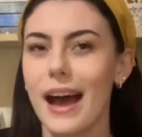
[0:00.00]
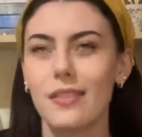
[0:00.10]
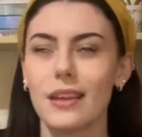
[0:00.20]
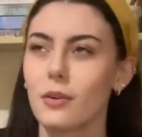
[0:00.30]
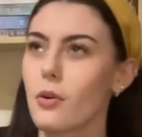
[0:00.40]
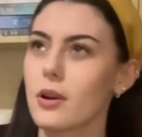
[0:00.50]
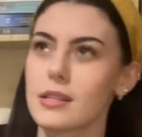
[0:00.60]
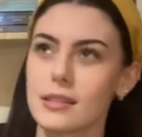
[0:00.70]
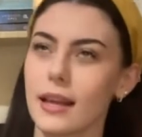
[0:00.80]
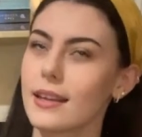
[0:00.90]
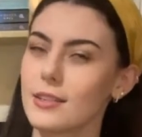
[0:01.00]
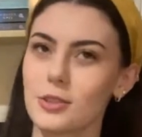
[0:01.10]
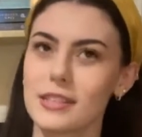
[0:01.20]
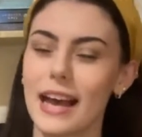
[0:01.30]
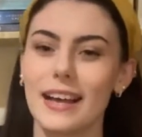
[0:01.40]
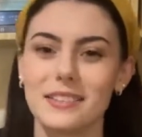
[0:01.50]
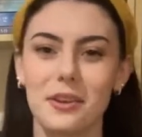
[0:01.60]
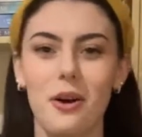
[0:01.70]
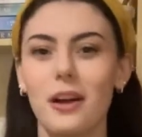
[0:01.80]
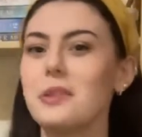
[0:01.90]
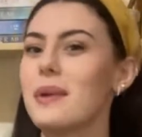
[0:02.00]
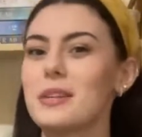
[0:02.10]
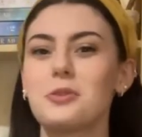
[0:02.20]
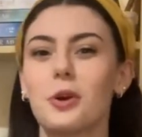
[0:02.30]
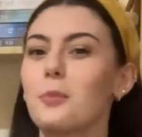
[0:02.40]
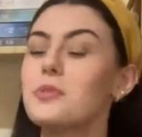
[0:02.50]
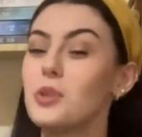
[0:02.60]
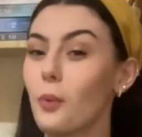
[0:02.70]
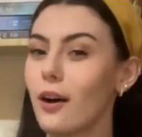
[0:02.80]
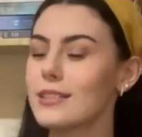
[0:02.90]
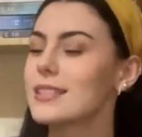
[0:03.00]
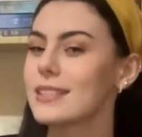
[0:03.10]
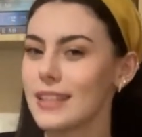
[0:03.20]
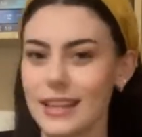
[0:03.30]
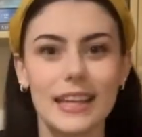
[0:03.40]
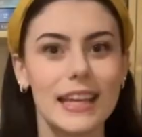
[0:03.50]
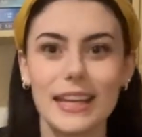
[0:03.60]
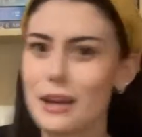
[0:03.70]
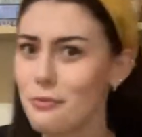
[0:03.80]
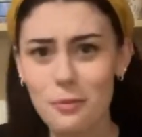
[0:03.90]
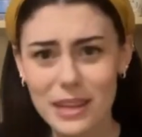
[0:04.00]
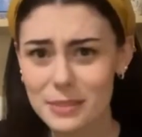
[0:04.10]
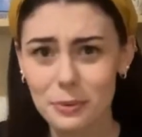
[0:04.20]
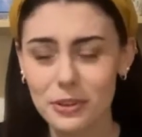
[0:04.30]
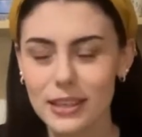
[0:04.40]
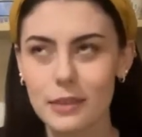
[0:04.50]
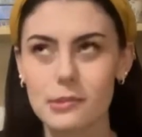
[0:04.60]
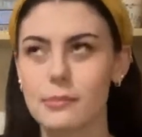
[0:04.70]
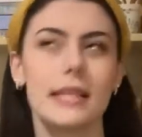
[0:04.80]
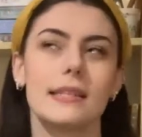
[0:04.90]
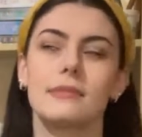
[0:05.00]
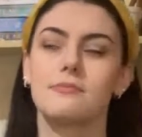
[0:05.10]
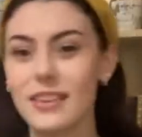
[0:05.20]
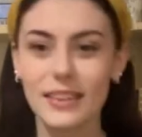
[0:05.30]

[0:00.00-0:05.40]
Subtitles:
And then of course, like, it just has all the best tropes you want in a romance book. It was amazing.